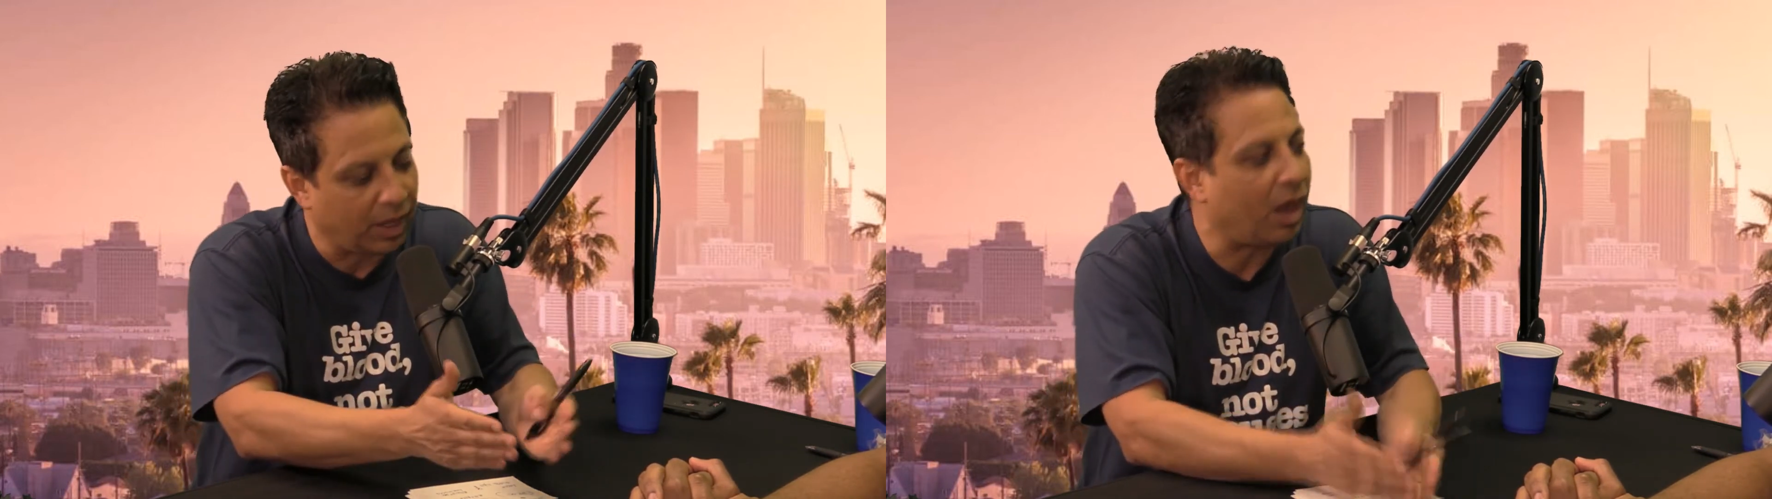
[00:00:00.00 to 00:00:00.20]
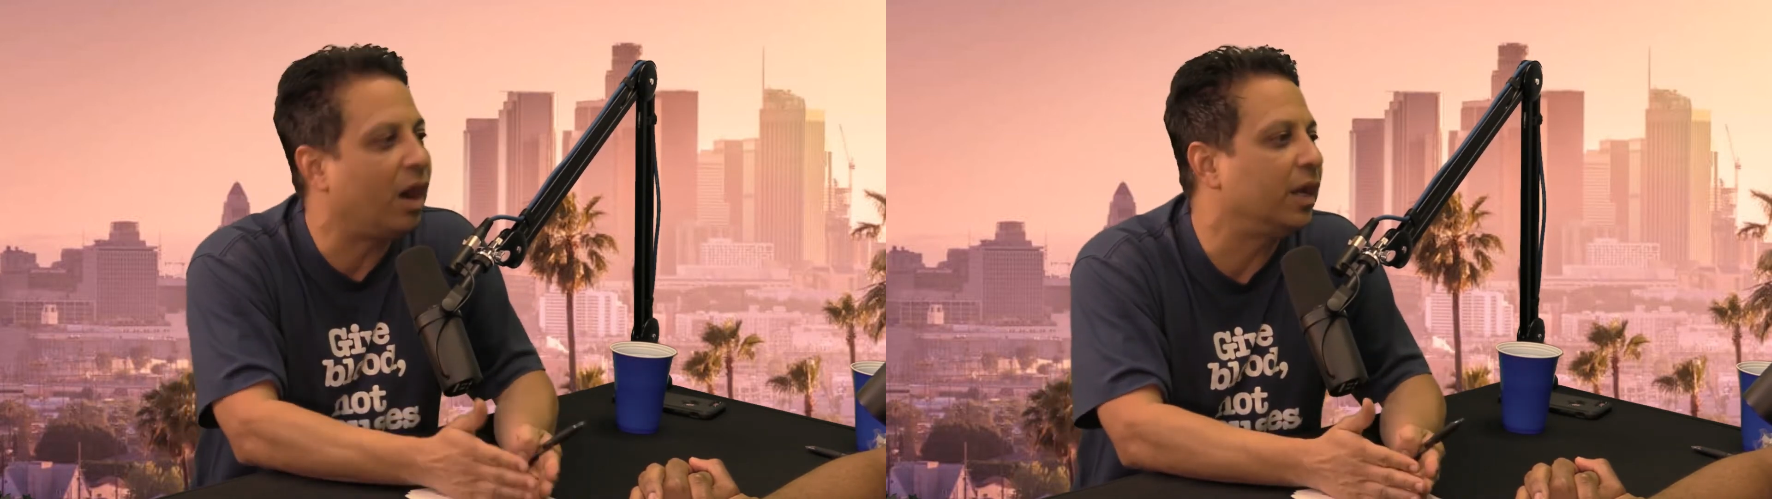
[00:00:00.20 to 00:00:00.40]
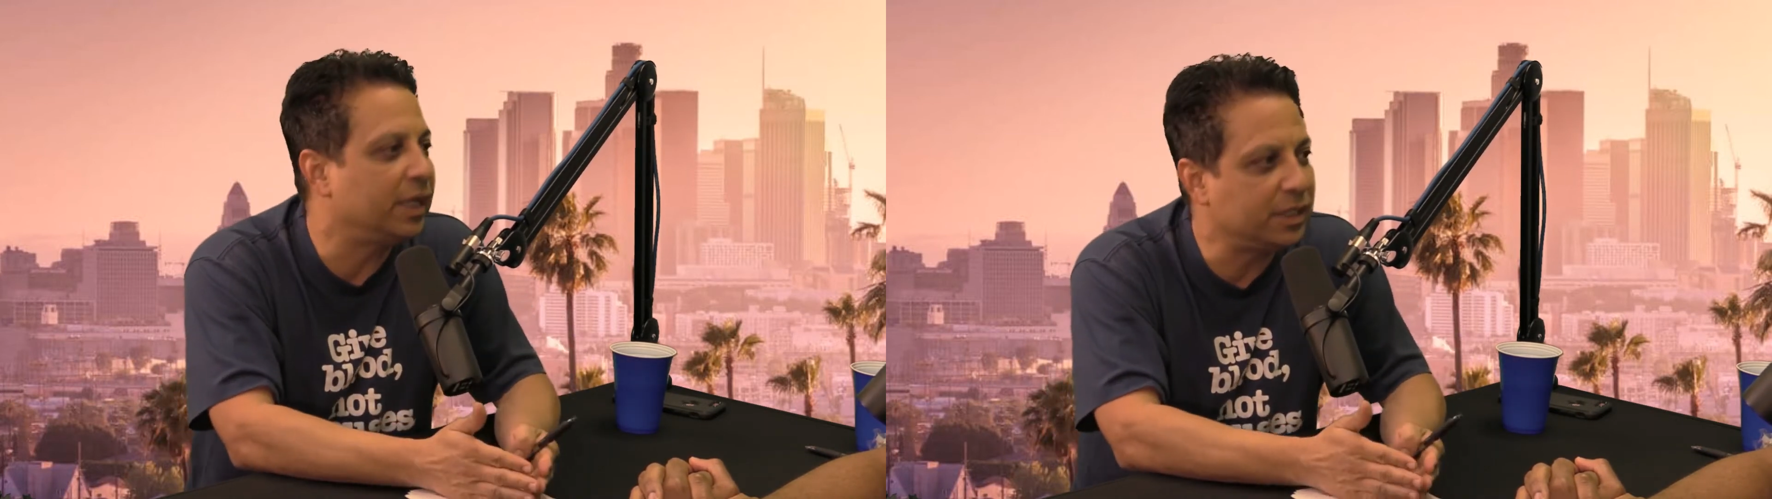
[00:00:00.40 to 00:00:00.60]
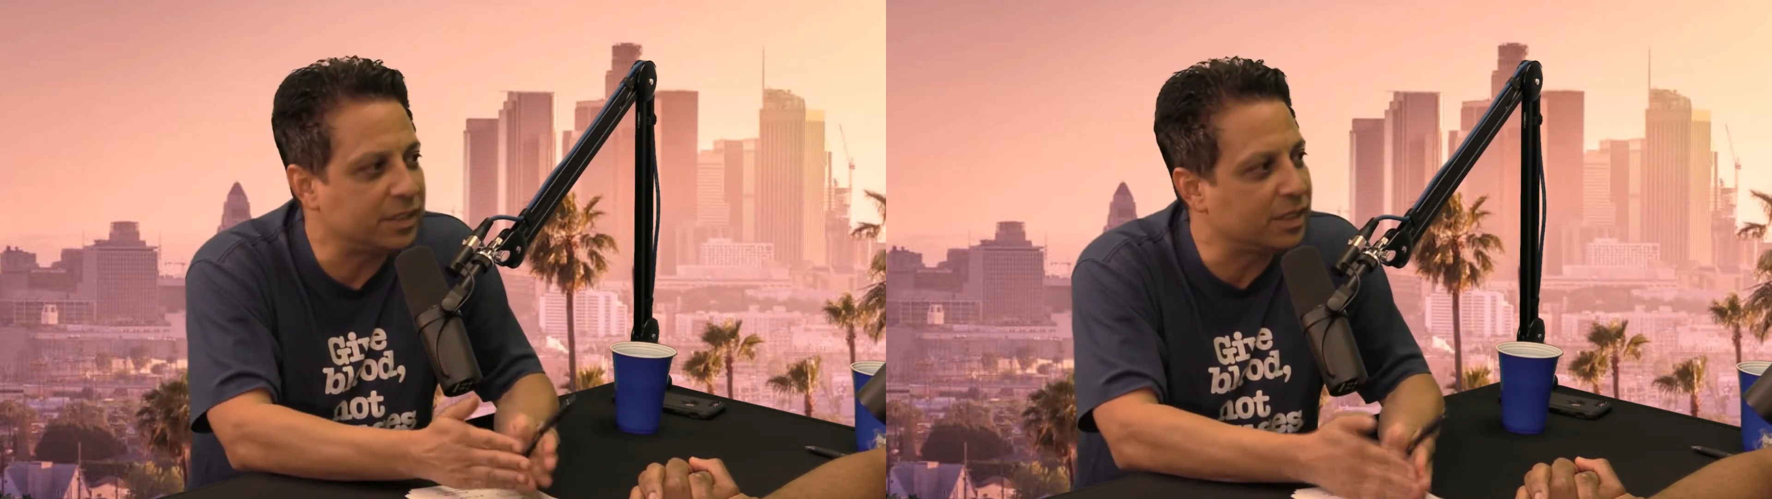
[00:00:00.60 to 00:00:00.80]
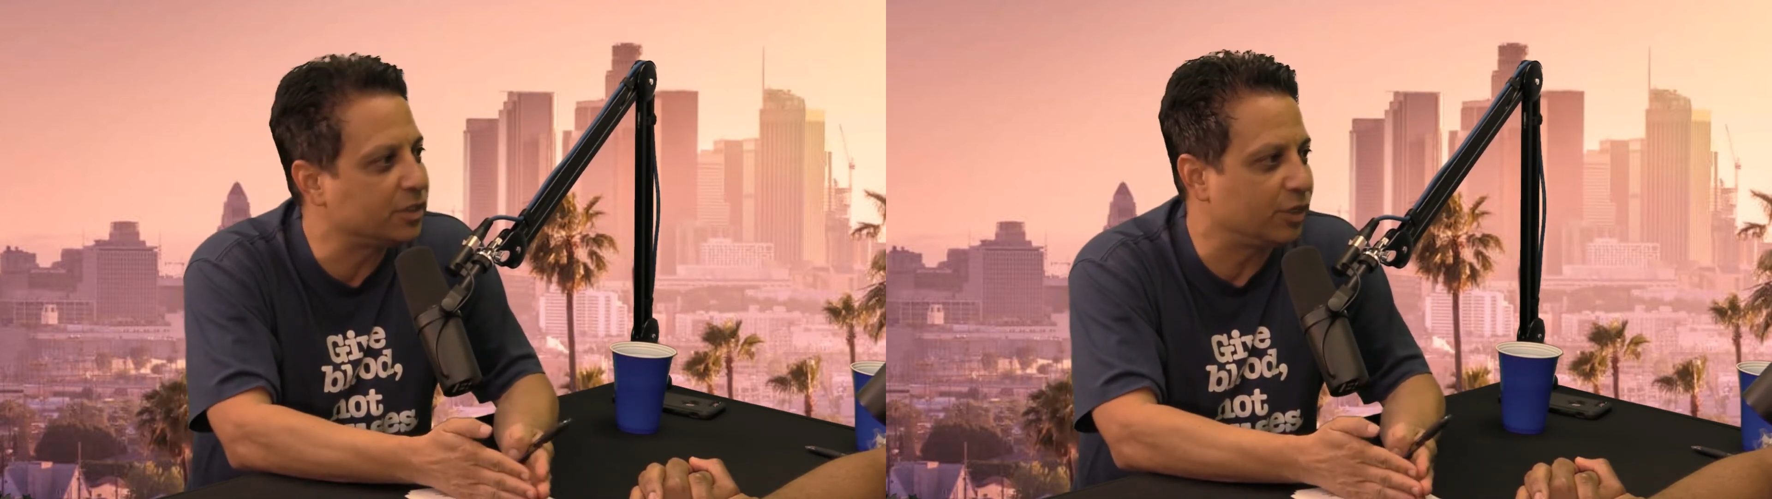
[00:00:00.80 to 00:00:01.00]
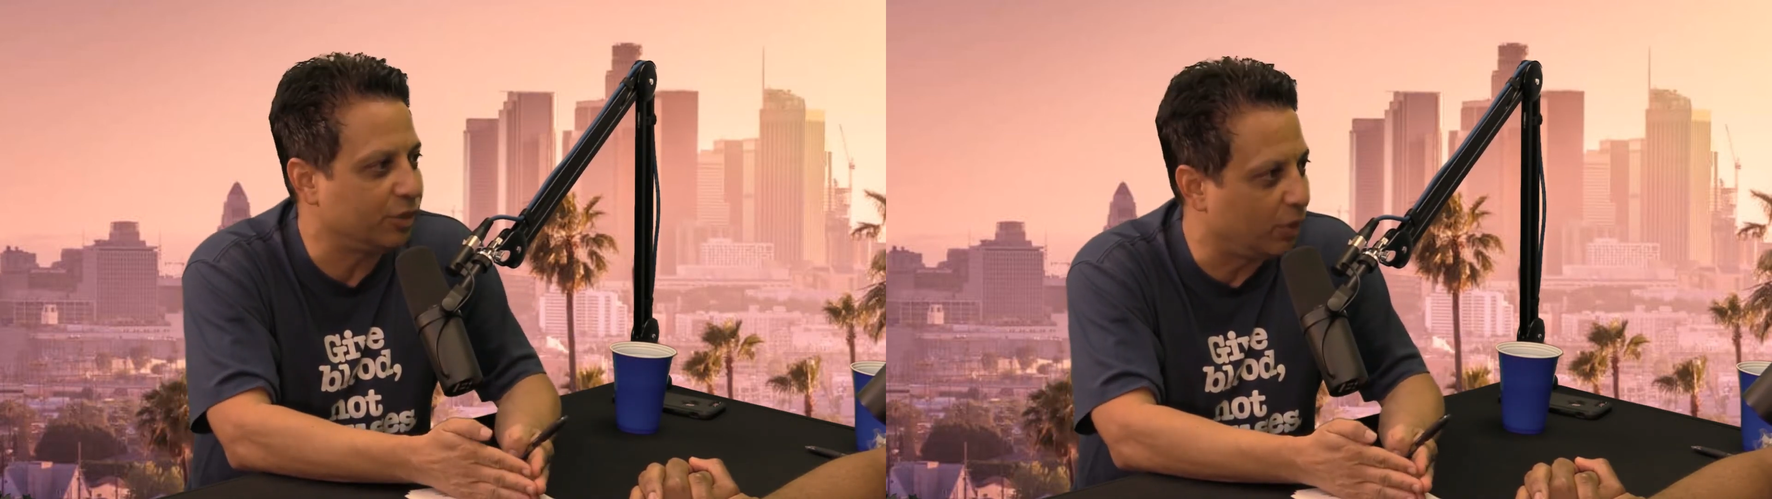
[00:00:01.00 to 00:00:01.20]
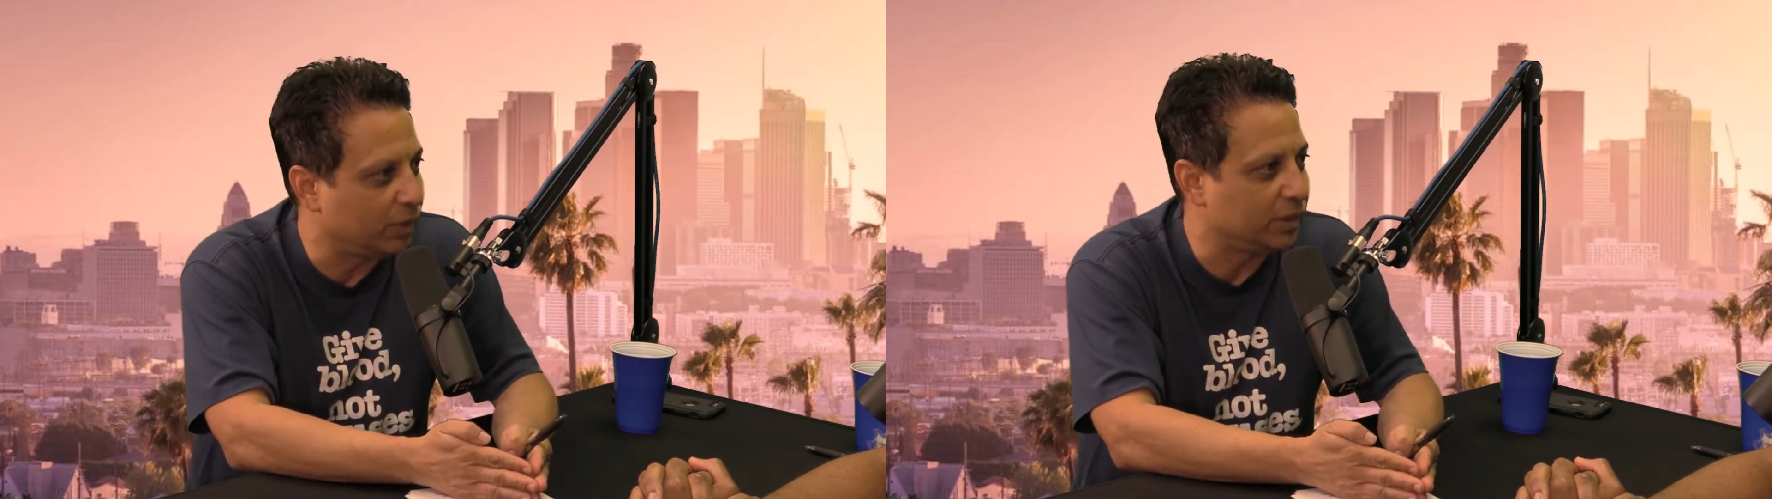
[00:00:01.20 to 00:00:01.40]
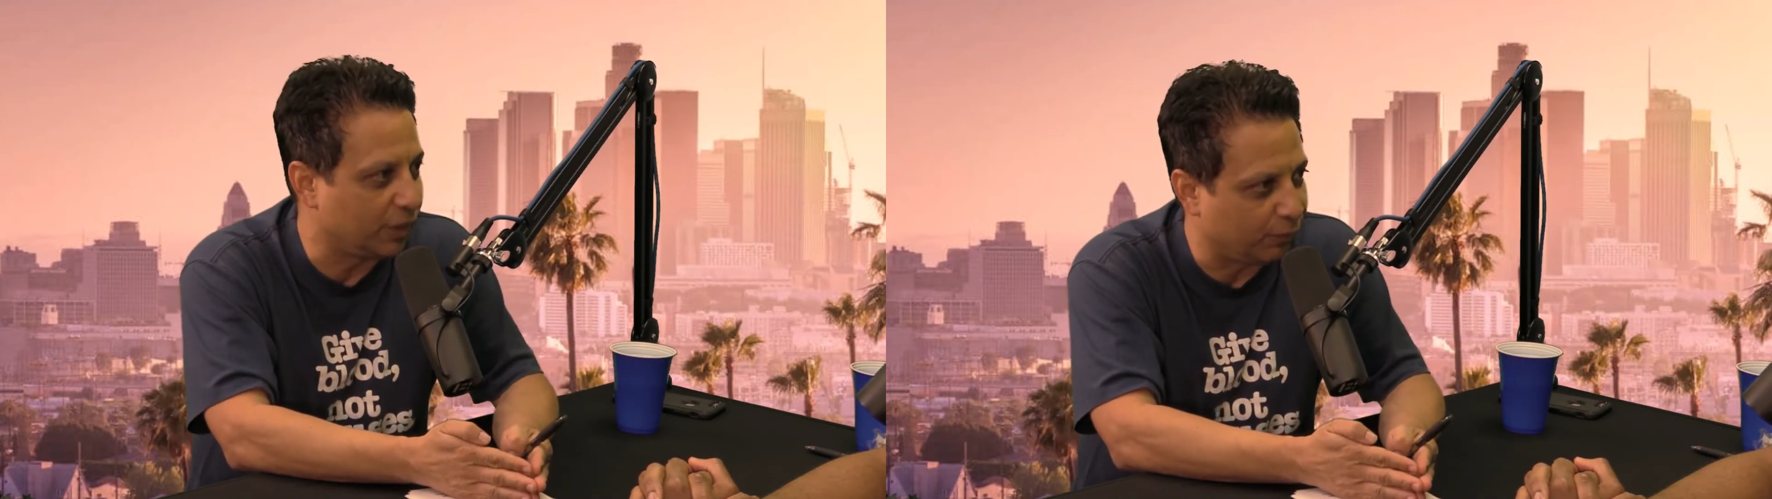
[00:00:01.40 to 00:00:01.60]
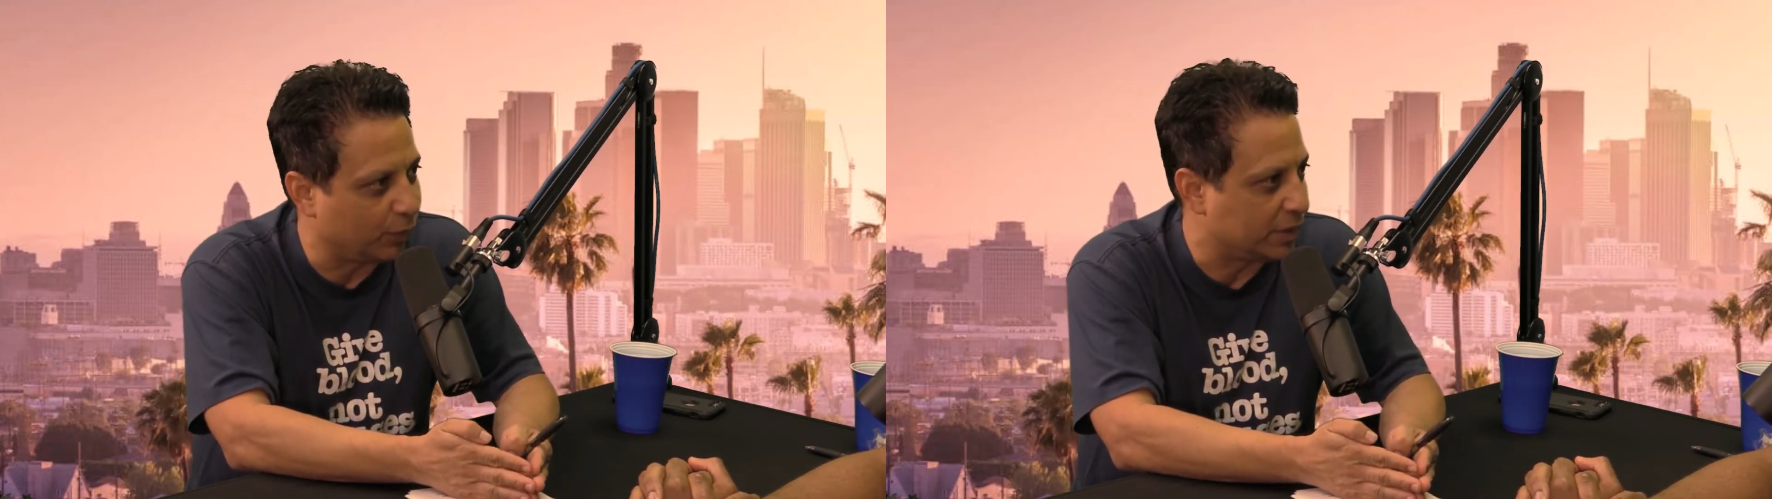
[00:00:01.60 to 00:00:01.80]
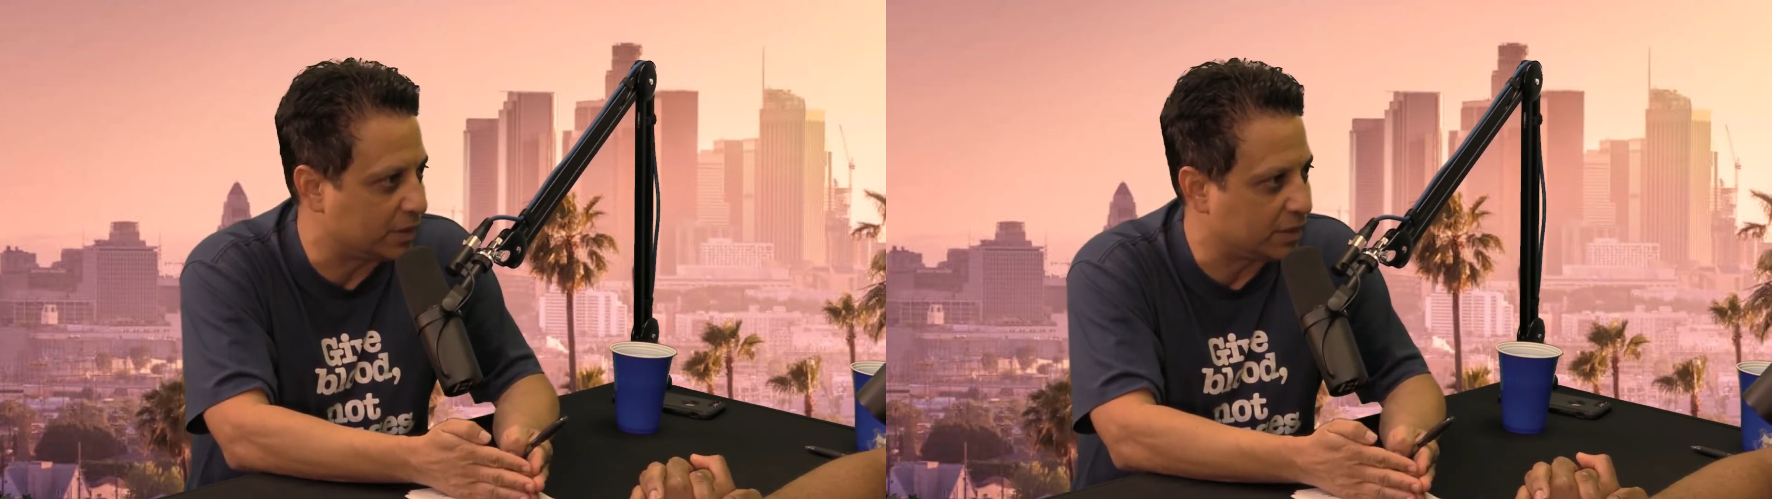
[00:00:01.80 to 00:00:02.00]
audience doesn't know the
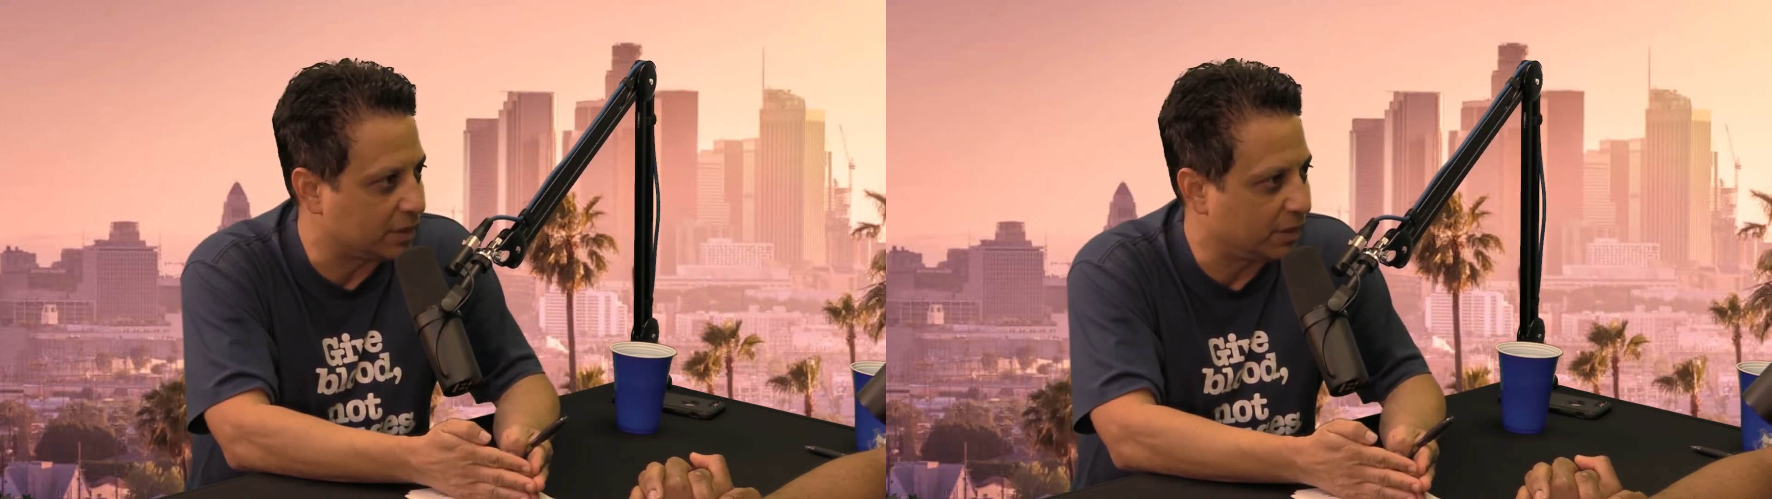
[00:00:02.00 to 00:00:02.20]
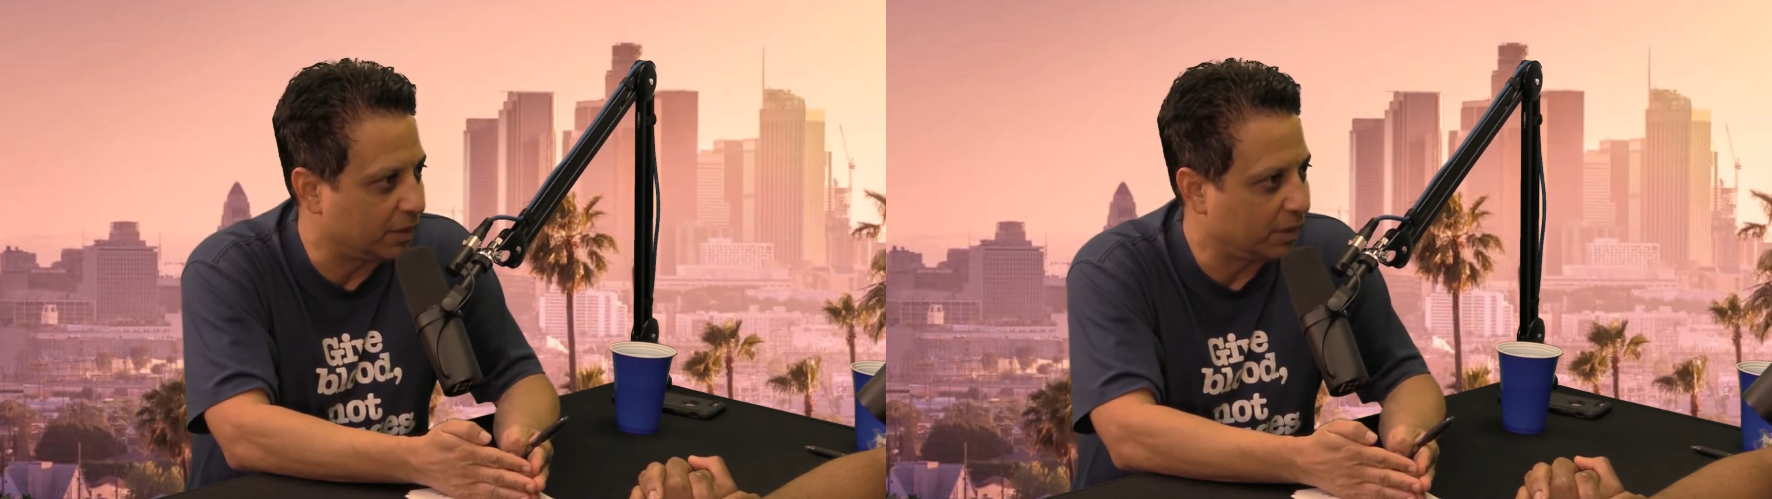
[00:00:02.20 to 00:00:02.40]
difference